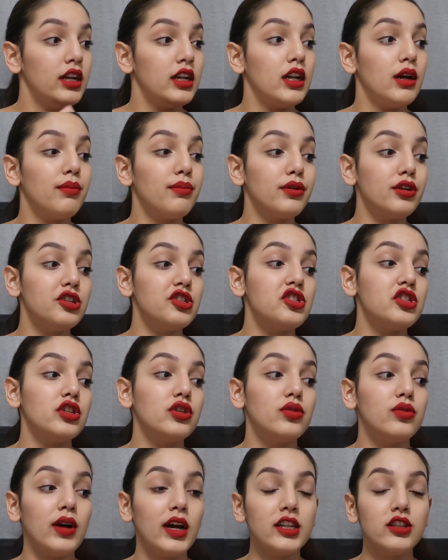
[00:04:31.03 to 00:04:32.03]
Number
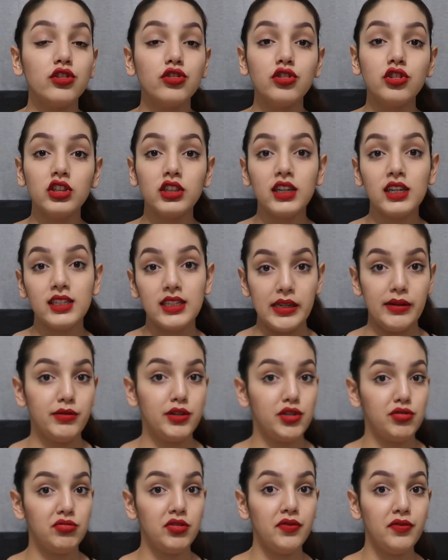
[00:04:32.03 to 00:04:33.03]
two, I told you guys I
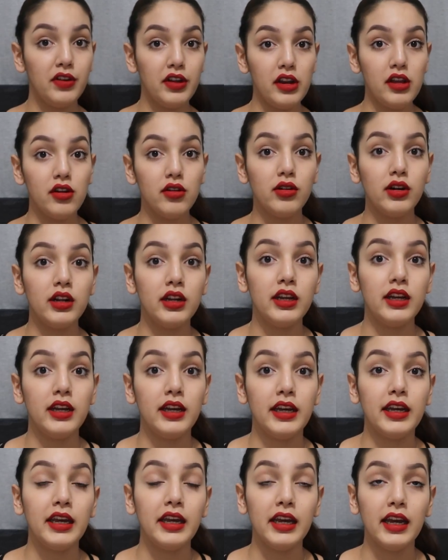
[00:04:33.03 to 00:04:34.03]
would do a video on
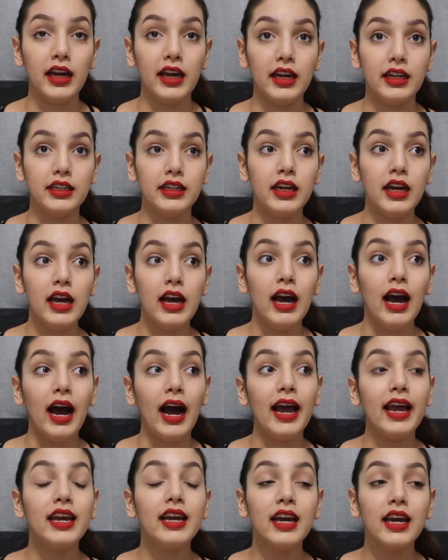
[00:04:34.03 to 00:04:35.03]
it, and
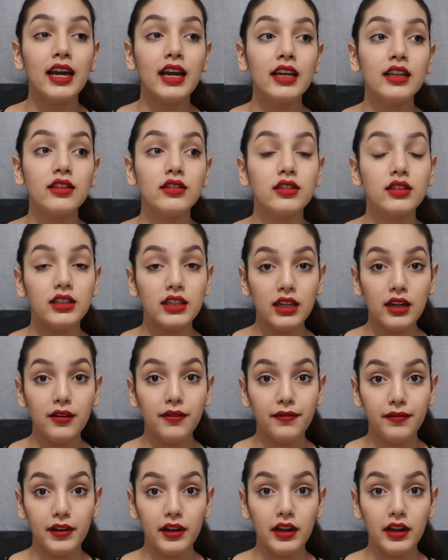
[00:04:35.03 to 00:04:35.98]
I do